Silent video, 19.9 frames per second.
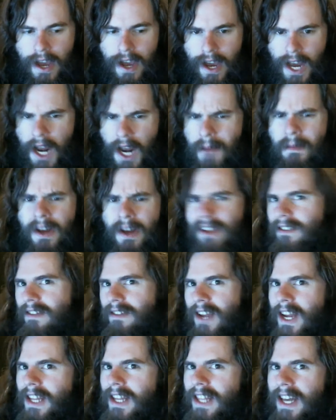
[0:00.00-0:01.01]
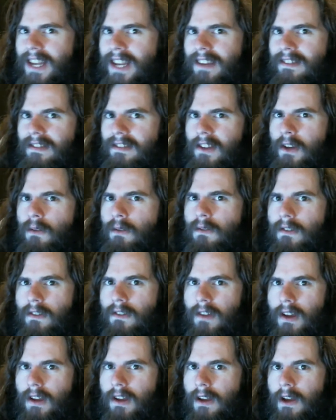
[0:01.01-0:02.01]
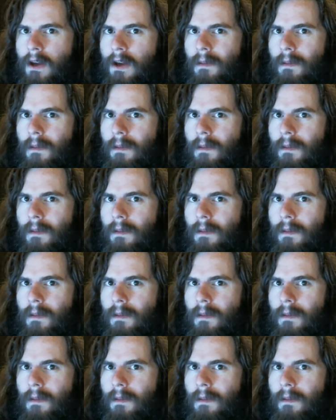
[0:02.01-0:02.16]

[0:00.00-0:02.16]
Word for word: And I'm not saying that excuses it,